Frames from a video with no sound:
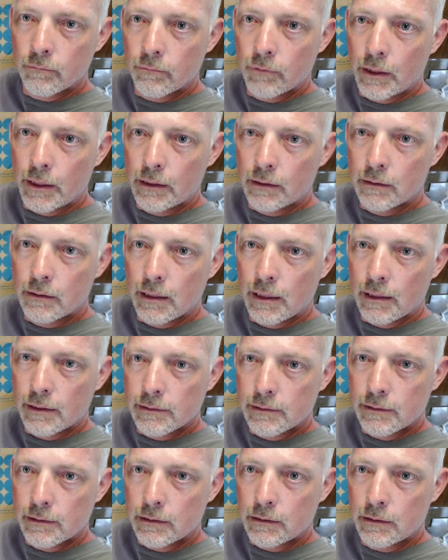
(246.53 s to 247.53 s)

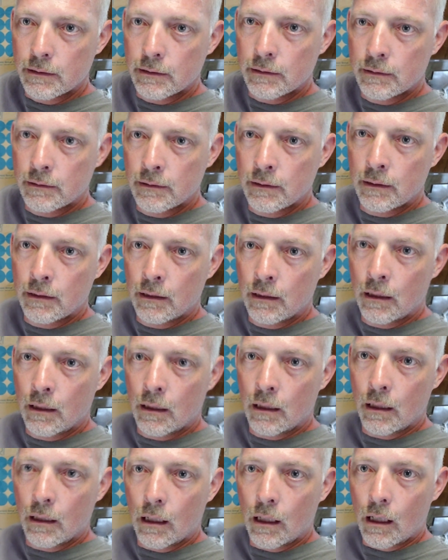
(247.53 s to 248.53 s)
Fantastic.
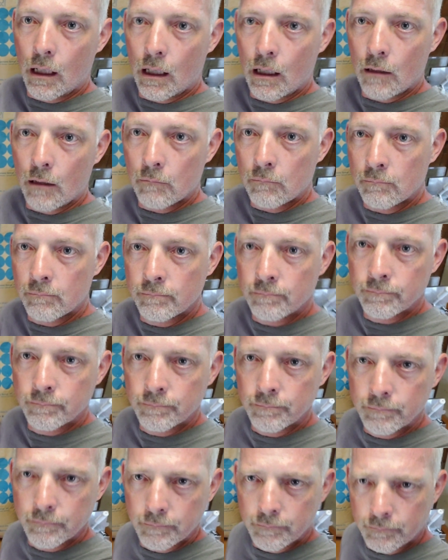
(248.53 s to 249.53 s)
Yeah,
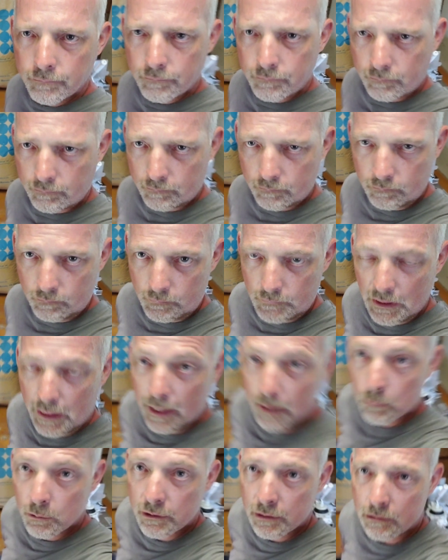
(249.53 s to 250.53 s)

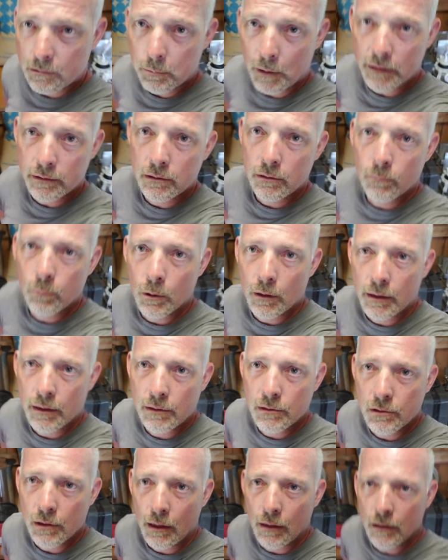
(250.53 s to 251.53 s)
it was expensive. We're going
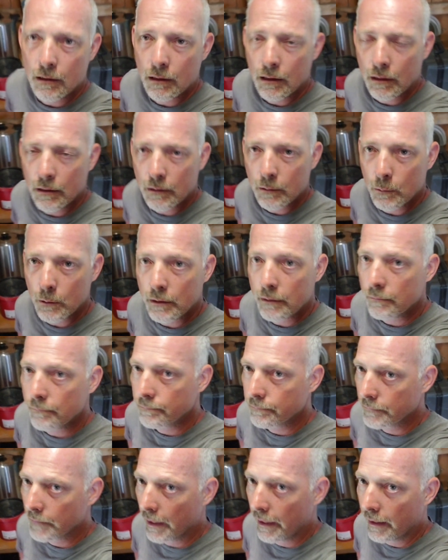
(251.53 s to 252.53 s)
to sell our other one
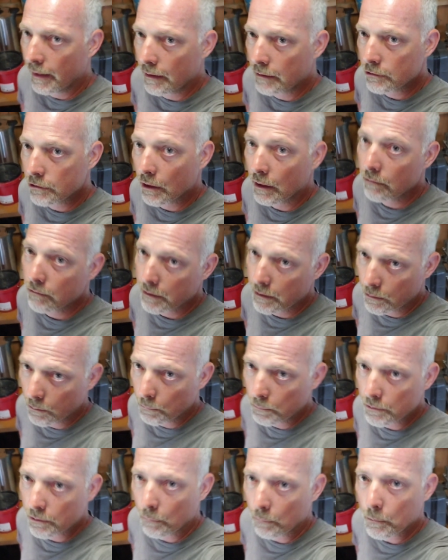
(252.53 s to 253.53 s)
and try to
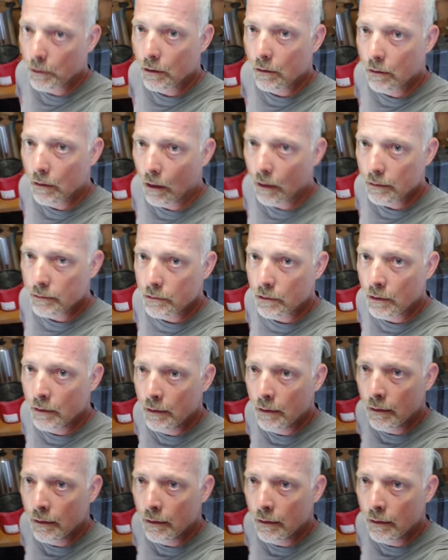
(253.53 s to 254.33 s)
recoup some of the cost.